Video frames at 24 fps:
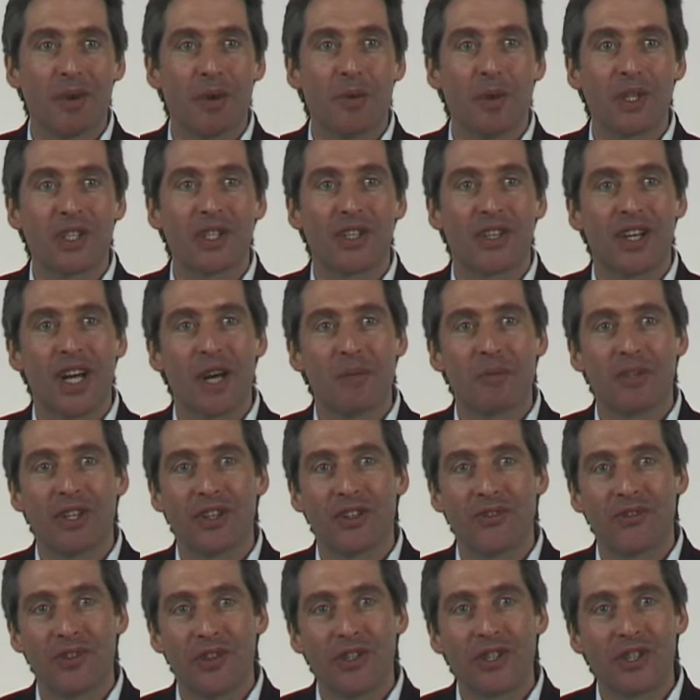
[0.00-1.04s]
about what's going to happen in the
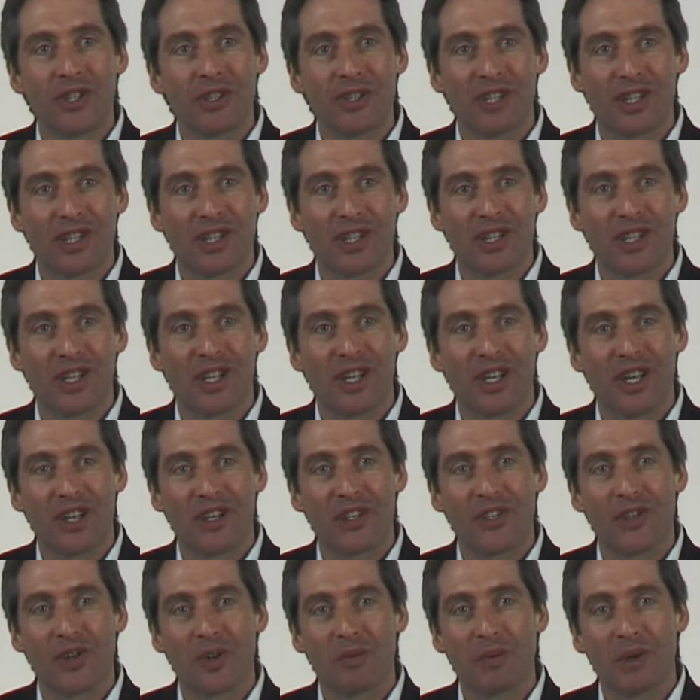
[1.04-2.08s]
future, so there's still a lot of
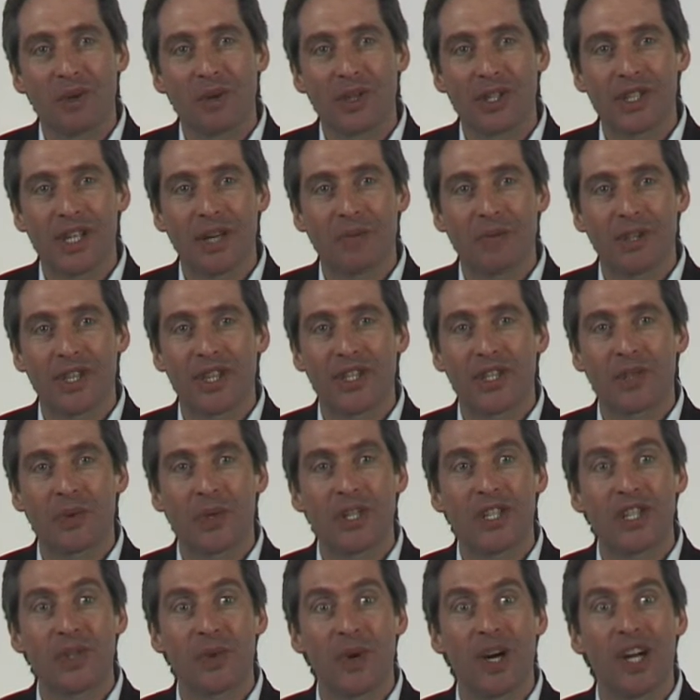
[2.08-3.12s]
talk about what's happening in
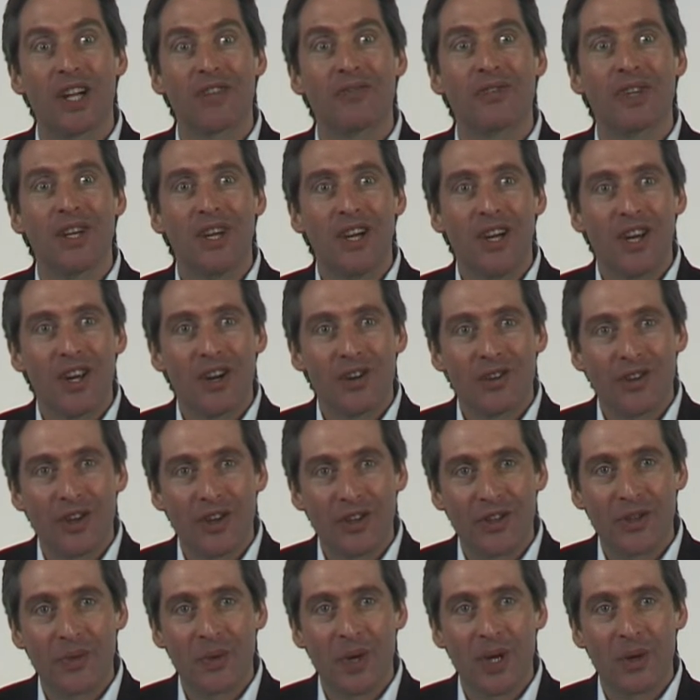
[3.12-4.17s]
2012
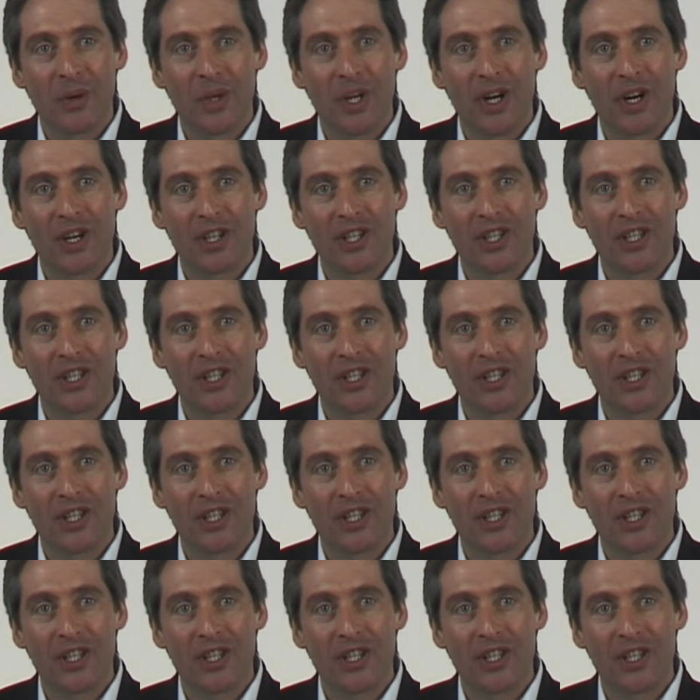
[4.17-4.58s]
rather than where we are